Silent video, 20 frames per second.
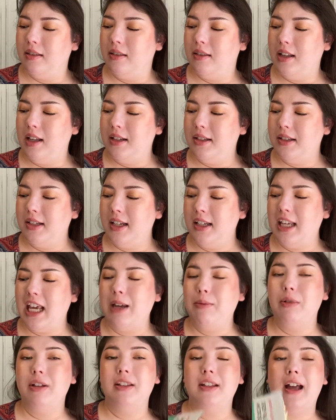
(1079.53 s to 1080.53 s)
Let's see,
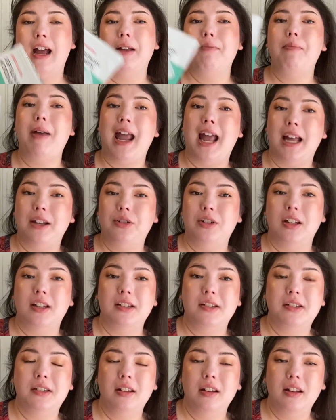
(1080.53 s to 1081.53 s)
came with 9
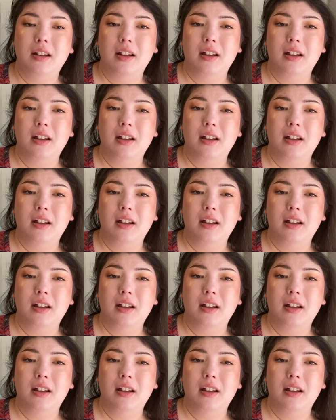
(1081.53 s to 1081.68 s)
patches.